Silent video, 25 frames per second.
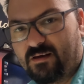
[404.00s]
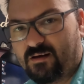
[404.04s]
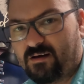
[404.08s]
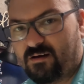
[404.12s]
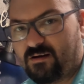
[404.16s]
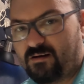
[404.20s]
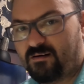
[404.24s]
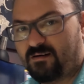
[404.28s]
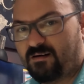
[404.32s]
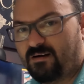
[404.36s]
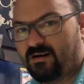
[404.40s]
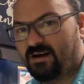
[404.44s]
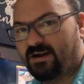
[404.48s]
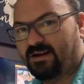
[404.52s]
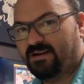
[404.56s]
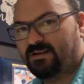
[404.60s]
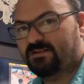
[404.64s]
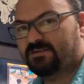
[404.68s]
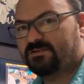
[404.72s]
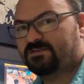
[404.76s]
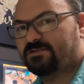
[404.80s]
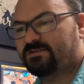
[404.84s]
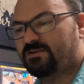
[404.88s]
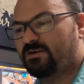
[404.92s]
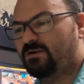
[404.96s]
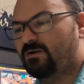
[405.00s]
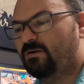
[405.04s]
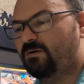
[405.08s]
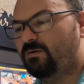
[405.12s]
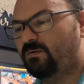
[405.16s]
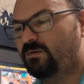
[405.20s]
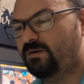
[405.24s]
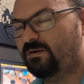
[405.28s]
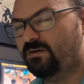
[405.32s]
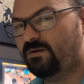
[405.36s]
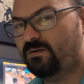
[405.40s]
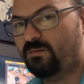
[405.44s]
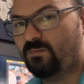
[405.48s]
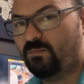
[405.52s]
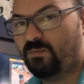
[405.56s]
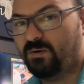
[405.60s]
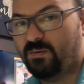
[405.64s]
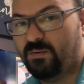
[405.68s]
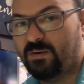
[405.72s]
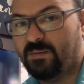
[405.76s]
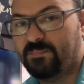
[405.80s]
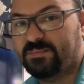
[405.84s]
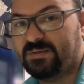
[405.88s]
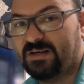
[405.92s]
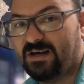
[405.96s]
All right, so we
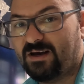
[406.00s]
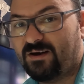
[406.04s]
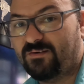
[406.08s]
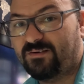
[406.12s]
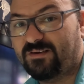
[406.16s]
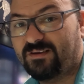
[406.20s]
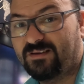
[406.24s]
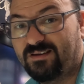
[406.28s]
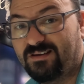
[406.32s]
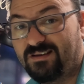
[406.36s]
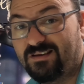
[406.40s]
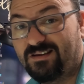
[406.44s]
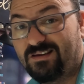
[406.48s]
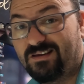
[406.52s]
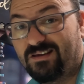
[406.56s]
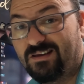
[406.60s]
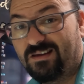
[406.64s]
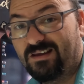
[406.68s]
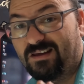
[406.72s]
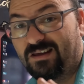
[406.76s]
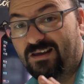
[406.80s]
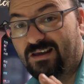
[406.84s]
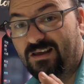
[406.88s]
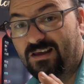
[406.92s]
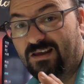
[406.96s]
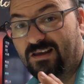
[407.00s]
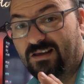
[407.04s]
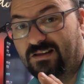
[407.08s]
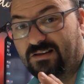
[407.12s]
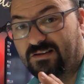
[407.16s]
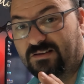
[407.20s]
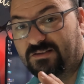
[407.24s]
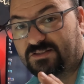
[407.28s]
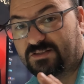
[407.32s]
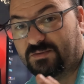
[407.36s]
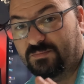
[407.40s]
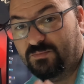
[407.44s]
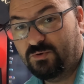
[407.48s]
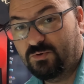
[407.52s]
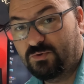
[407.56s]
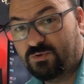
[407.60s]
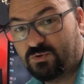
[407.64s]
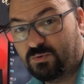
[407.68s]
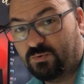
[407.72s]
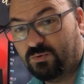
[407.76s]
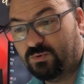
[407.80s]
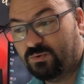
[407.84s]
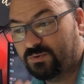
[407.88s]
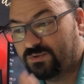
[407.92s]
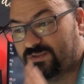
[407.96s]
whipped out some new
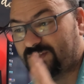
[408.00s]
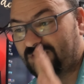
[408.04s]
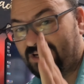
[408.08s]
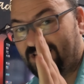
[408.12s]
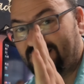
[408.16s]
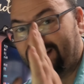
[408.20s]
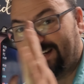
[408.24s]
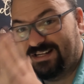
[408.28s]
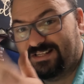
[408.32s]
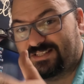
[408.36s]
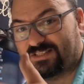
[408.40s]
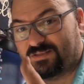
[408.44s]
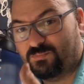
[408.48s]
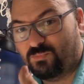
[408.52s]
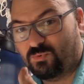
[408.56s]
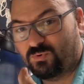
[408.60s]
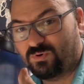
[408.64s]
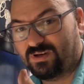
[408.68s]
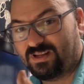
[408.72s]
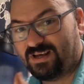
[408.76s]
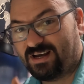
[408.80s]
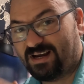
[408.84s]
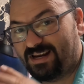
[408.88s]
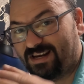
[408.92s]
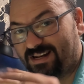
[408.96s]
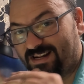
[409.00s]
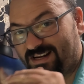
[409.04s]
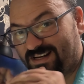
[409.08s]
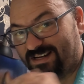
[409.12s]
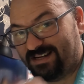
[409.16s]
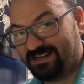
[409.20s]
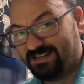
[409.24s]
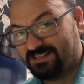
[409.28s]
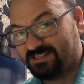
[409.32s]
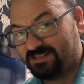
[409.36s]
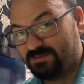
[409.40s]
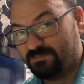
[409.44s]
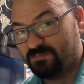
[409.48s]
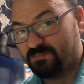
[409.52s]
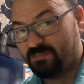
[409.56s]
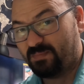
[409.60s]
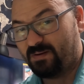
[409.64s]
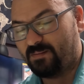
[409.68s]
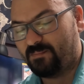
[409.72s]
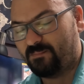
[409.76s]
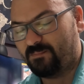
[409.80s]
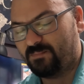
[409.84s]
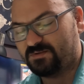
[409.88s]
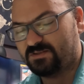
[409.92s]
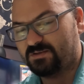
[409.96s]
tools. I needed some more light and I needed
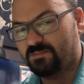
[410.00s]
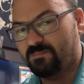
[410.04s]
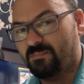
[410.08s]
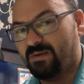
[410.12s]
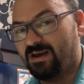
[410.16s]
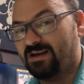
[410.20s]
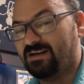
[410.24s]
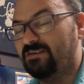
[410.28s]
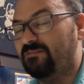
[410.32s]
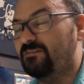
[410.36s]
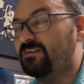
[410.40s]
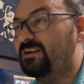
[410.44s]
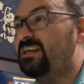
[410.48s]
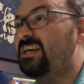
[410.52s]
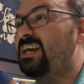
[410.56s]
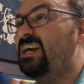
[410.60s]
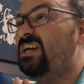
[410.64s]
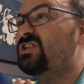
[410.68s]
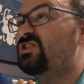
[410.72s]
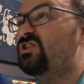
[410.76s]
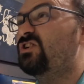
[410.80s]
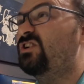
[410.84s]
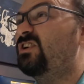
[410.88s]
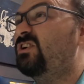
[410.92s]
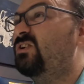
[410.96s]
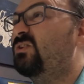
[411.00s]
some magnification